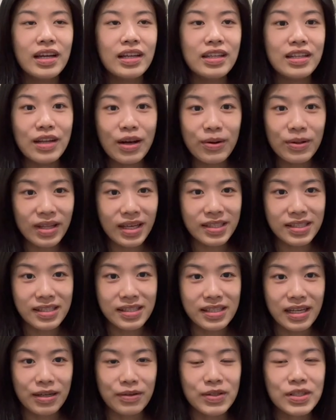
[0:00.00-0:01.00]
no lights and
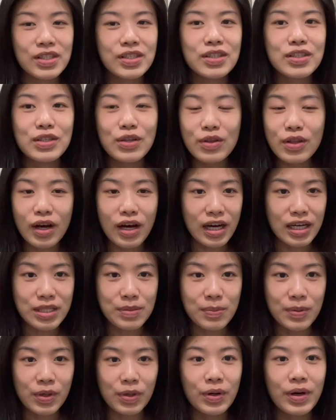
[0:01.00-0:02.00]
sirens, to the
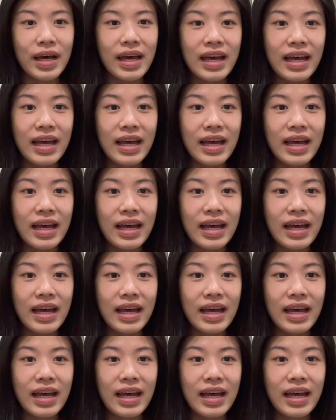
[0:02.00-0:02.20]
hospital,